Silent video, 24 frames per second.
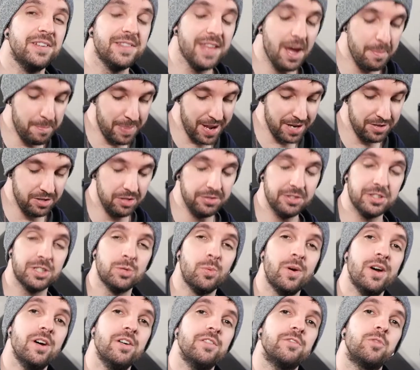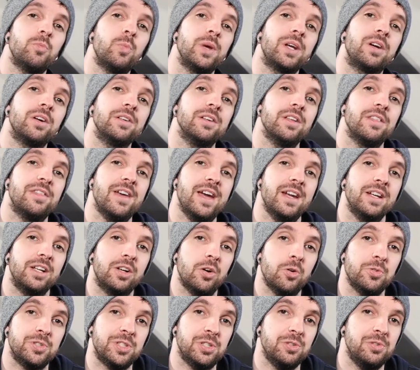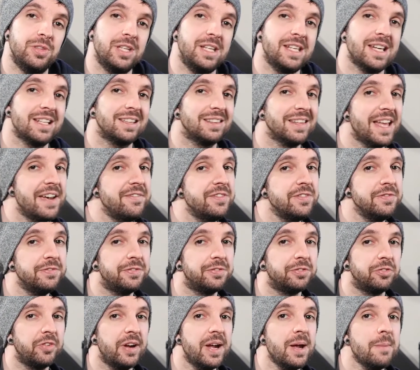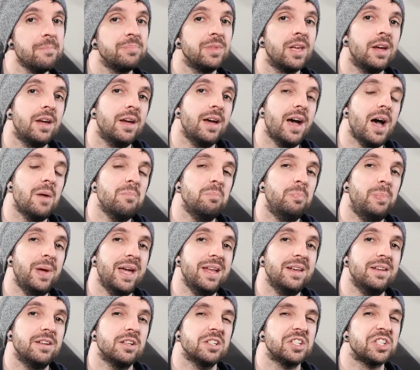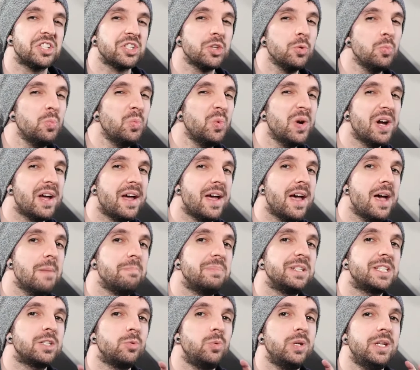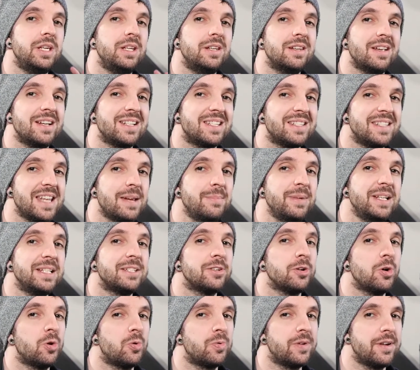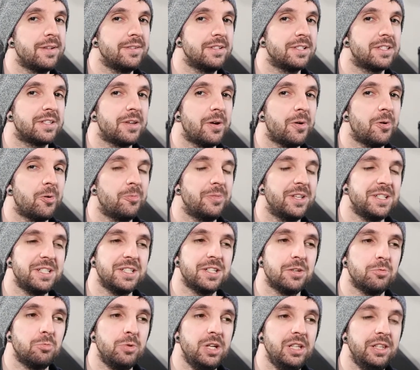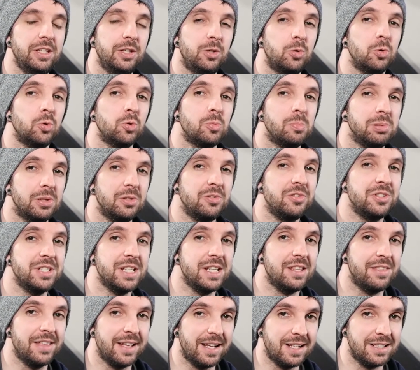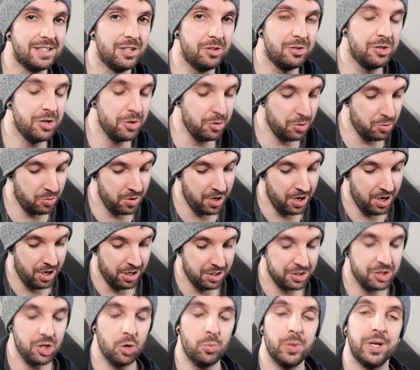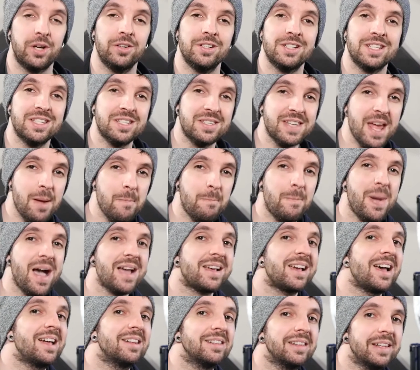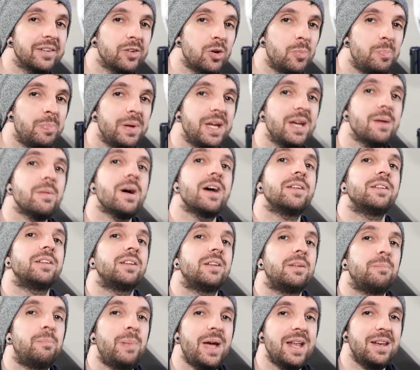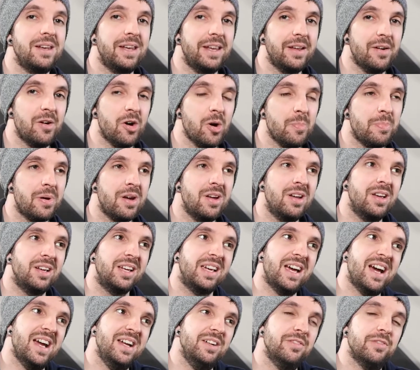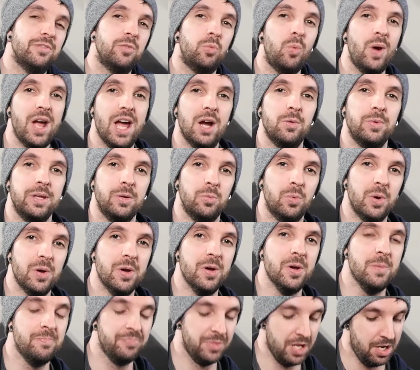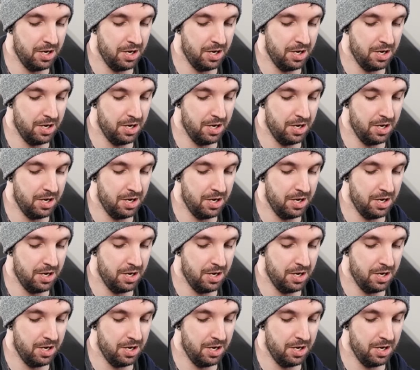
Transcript: that bend on the 12, we're going to then go to the 11th fret and bend somewhere between a semitone and a tone. This is a really cool bluesy thing to do. So we're going to step back a little bit and bend it up kind of where we were.